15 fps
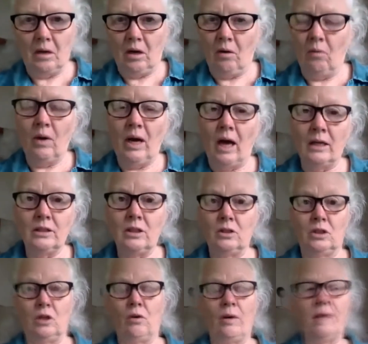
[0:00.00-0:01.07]
We also
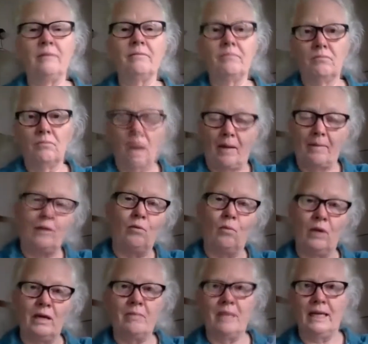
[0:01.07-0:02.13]
do it, I mean,
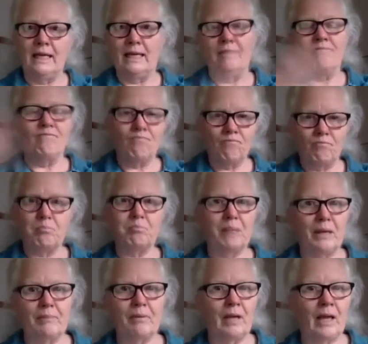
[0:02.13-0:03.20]
we meaning
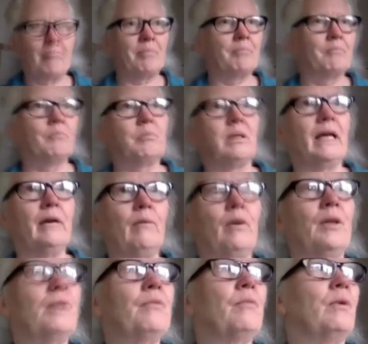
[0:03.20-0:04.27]
people I play
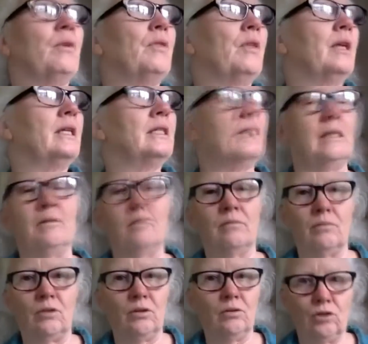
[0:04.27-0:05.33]
with with this and
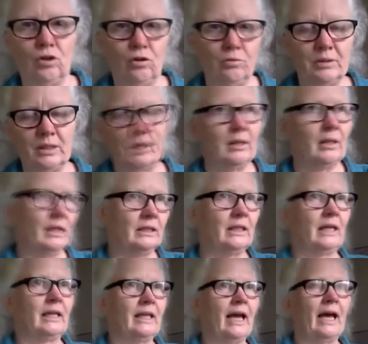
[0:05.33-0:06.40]
YouTubes and things
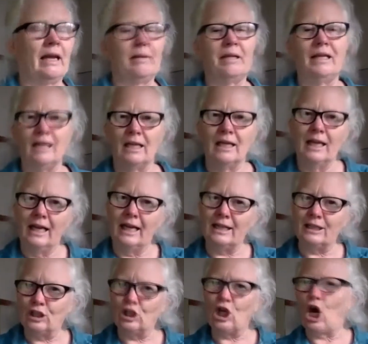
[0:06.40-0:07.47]
like that. I mean, it,
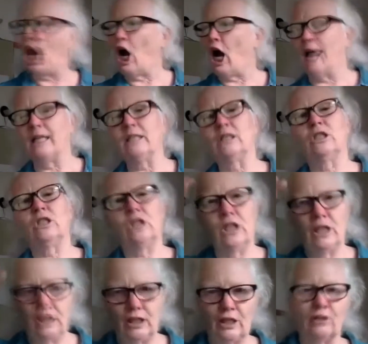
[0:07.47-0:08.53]
it's taught
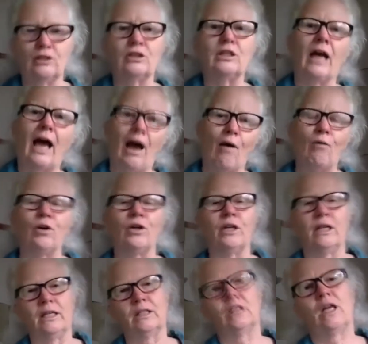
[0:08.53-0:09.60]
that there's the outward
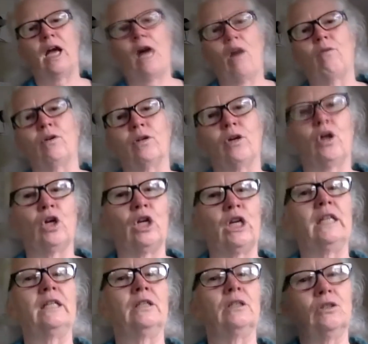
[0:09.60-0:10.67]
outward
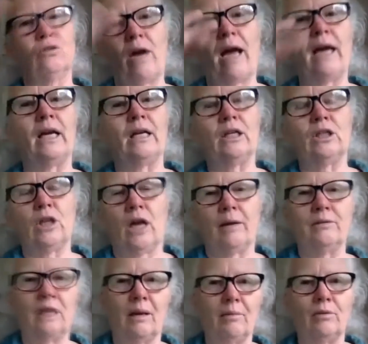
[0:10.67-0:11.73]
curling dragon uh,
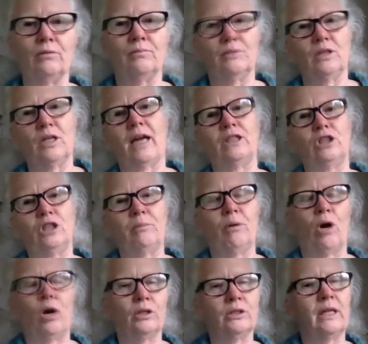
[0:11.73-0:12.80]
double tai chi
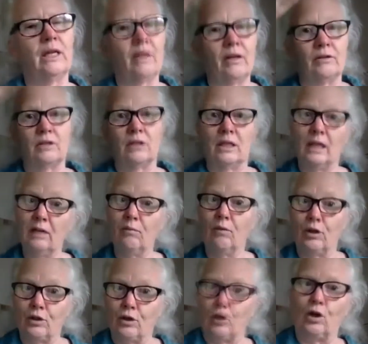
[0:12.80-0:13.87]
balls and there's an
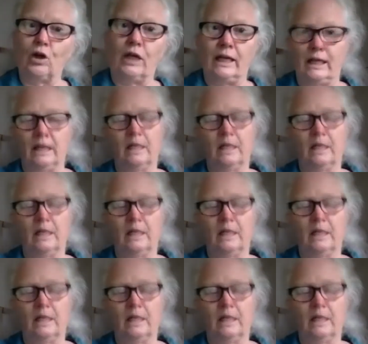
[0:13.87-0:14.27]
inward curling